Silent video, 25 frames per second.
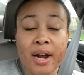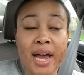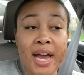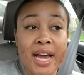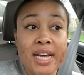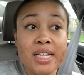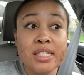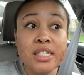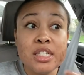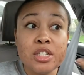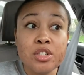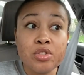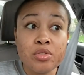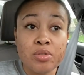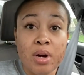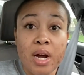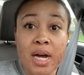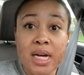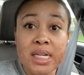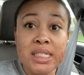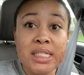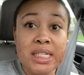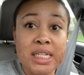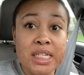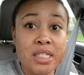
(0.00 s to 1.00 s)
as it
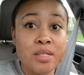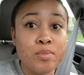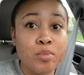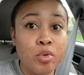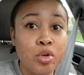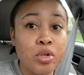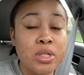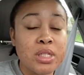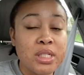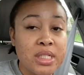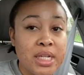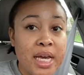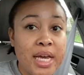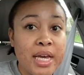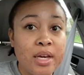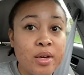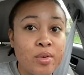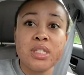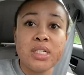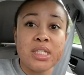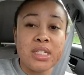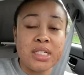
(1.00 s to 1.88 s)
dries, it gets more detangled.